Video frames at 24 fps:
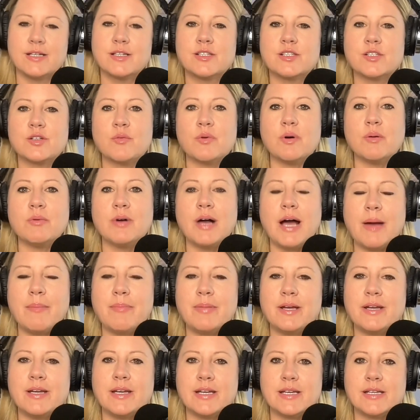So what will
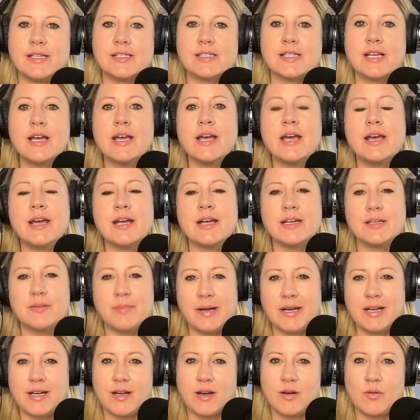happen is, depending